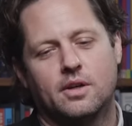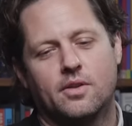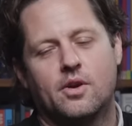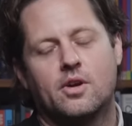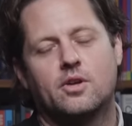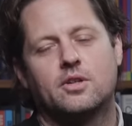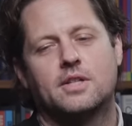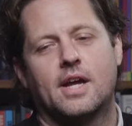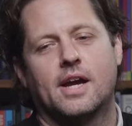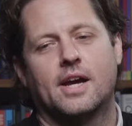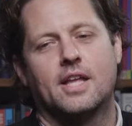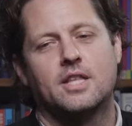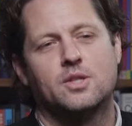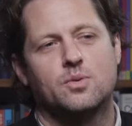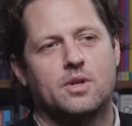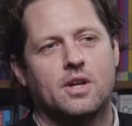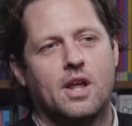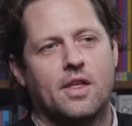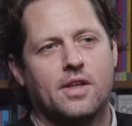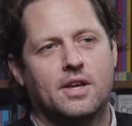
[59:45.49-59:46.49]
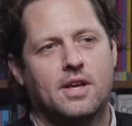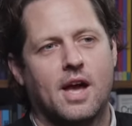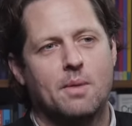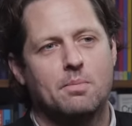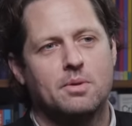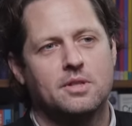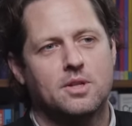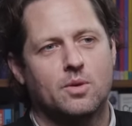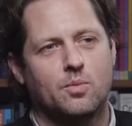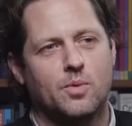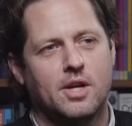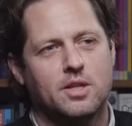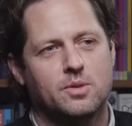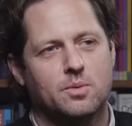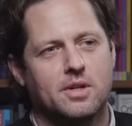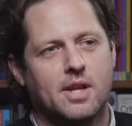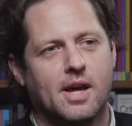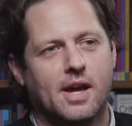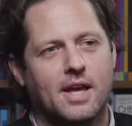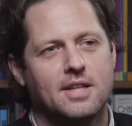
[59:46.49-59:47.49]
uh, there are decades when nothing happens and weeks
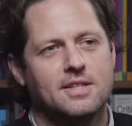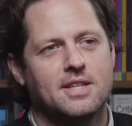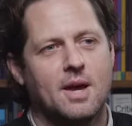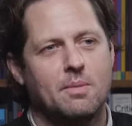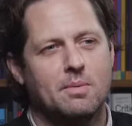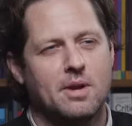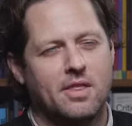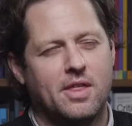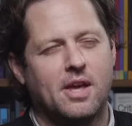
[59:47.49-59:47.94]
when decades happen.